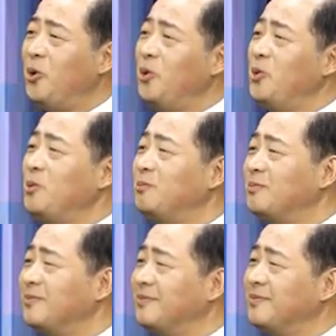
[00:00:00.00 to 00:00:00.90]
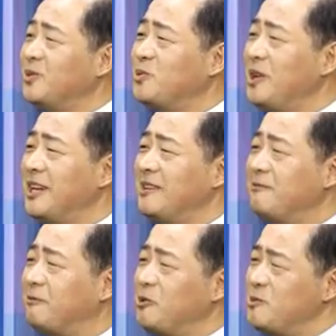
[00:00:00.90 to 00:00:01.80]
Who really
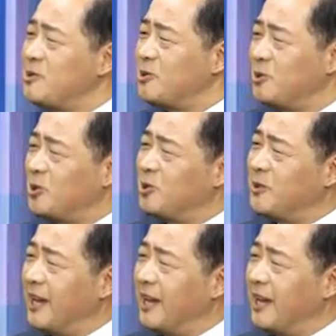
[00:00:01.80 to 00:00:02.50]
influenced you to do